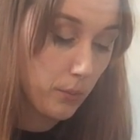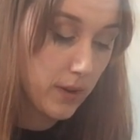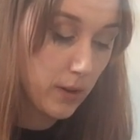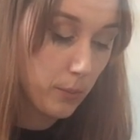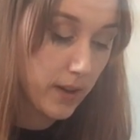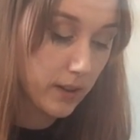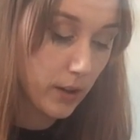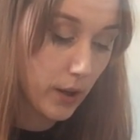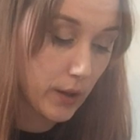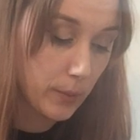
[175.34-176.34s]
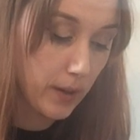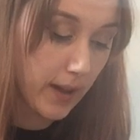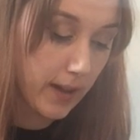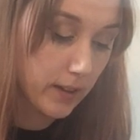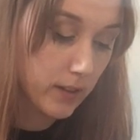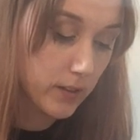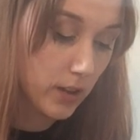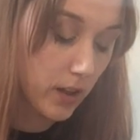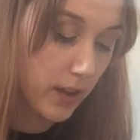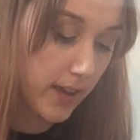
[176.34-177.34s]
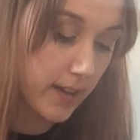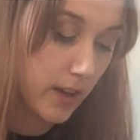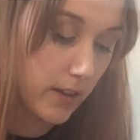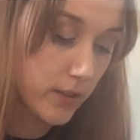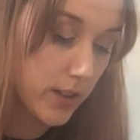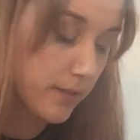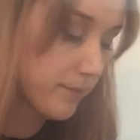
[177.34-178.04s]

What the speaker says: little pink nose blank to colour that in after.